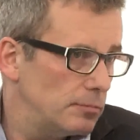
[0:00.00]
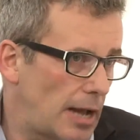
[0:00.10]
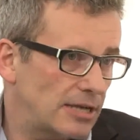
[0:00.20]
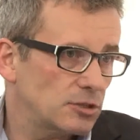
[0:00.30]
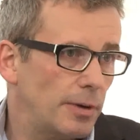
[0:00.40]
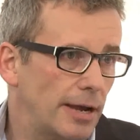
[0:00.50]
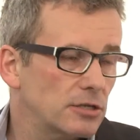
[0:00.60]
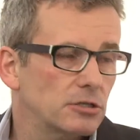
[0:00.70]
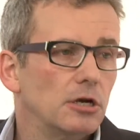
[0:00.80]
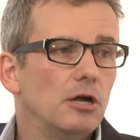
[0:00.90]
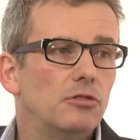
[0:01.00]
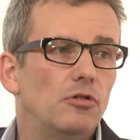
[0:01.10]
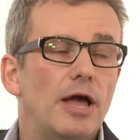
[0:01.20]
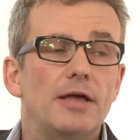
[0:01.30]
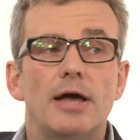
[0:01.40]
aspects that
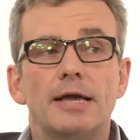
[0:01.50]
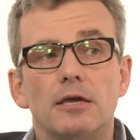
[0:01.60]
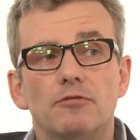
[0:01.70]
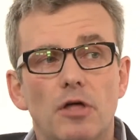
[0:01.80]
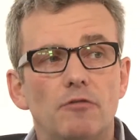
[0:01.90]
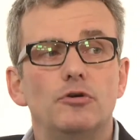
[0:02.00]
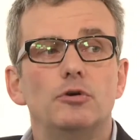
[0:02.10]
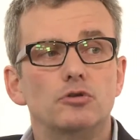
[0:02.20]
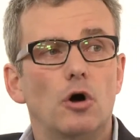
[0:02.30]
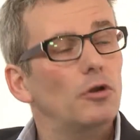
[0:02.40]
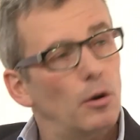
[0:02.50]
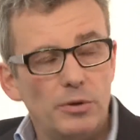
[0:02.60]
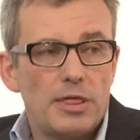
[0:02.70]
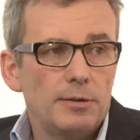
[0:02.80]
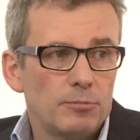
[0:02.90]
they then give their views on, and we
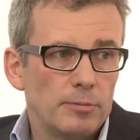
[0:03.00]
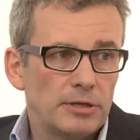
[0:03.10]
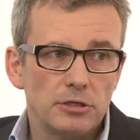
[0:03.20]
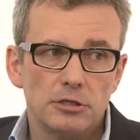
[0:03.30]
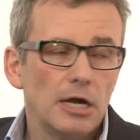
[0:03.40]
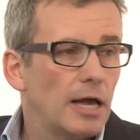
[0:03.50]
then implement it.